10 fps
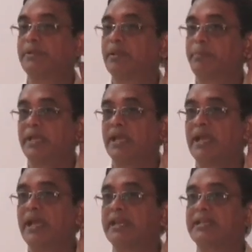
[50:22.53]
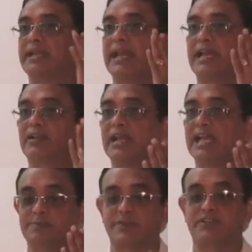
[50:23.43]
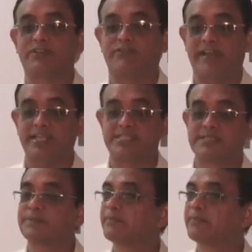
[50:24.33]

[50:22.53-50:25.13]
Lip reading: in the pinna and in the lateral aspect of the face,